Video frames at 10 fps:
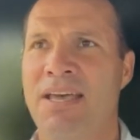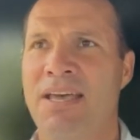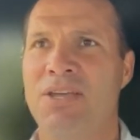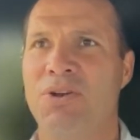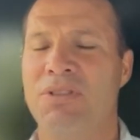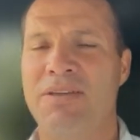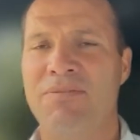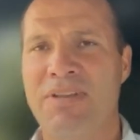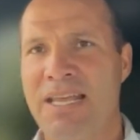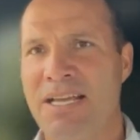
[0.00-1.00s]
living
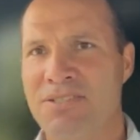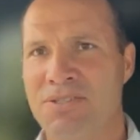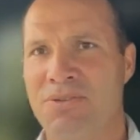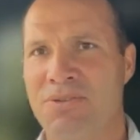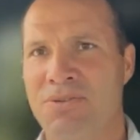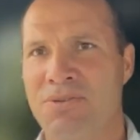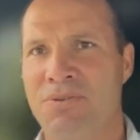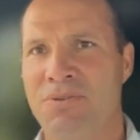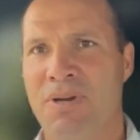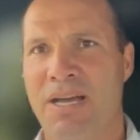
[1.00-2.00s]
next to a
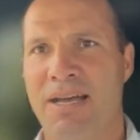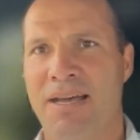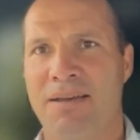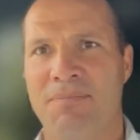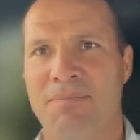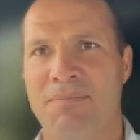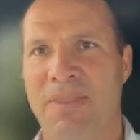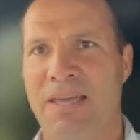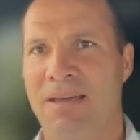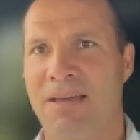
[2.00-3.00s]

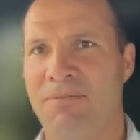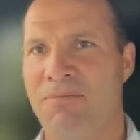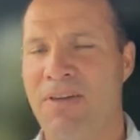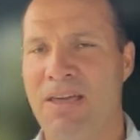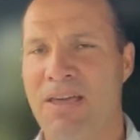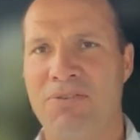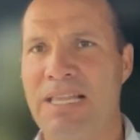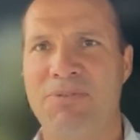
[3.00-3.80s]
federally recognized tribe,